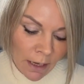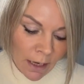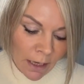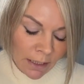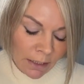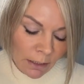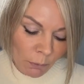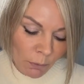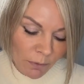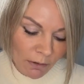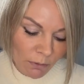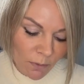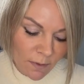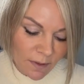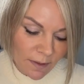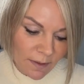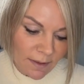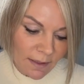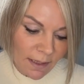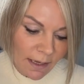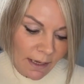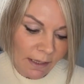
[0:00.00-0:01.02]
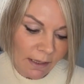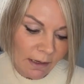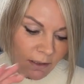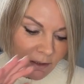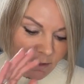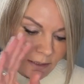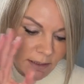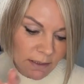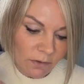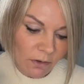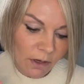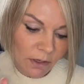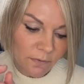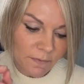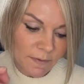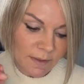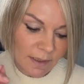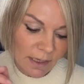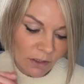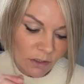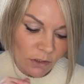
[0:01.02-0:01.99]
Now, what they're also saying under this kind of
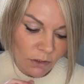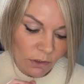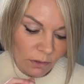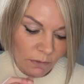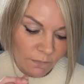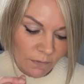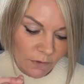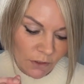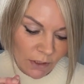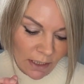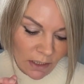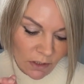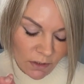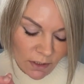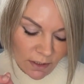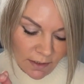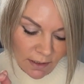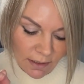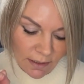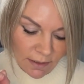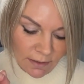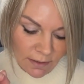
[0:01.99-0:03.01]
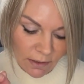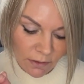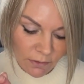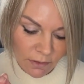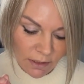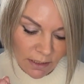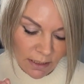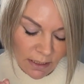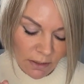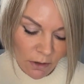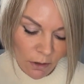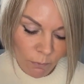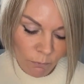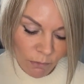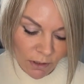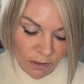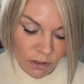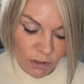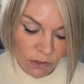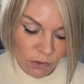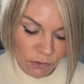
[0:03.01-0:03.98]
section of the changes is that the
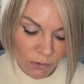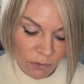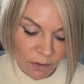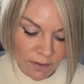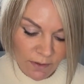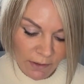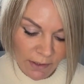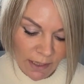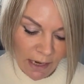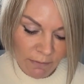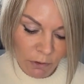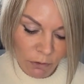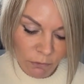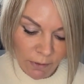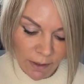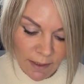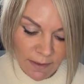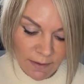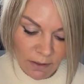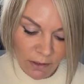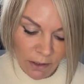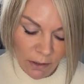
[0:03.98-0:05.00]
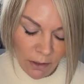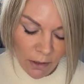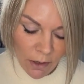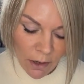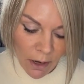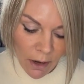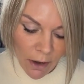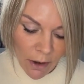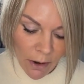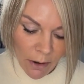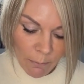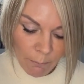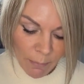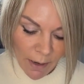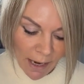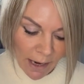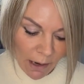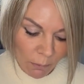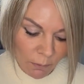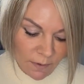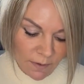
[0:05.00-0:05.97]
registrar is going to have a greater
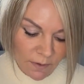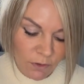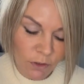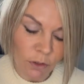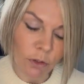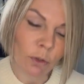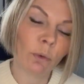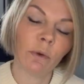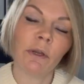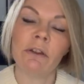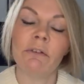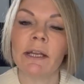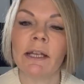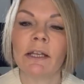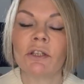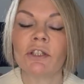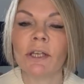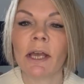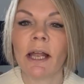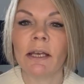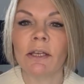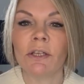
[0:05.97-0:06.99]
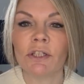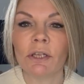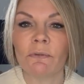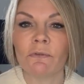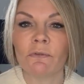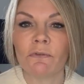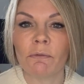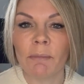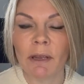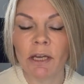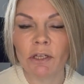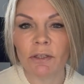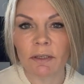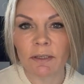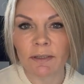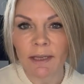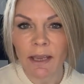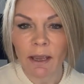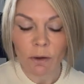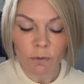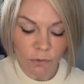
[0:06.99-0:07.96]
powers to query and challenge information
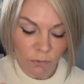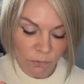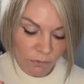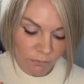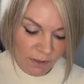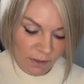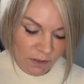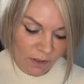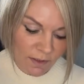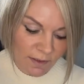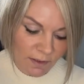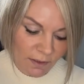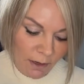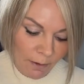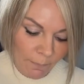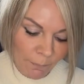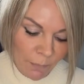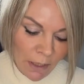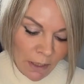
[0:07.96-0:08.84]
that's held on the register,